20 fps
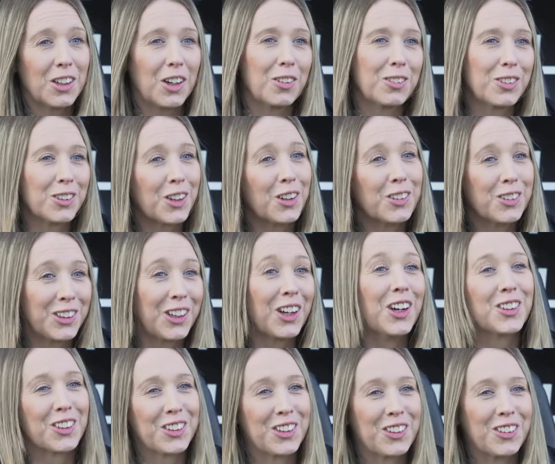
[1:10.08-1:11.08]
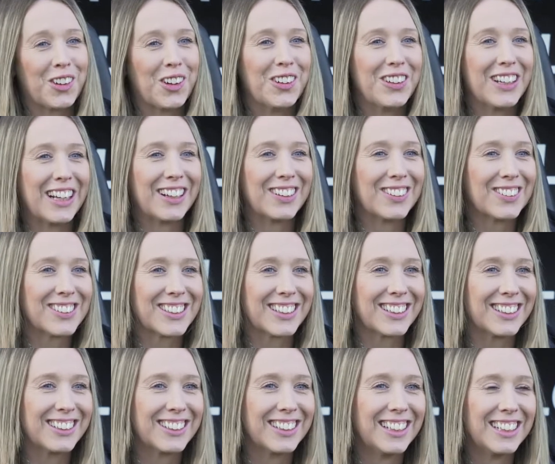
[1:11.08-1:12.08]
off she goes on her own now,
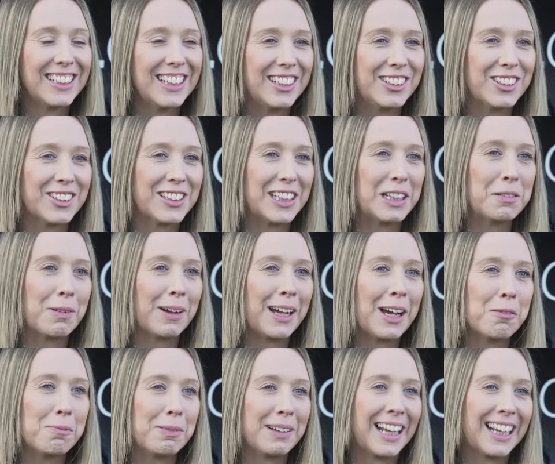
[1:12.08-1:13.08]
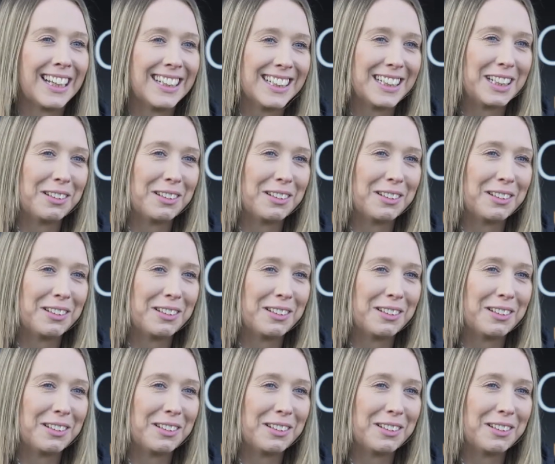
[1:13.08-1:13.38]
so she doesn't need my helping hand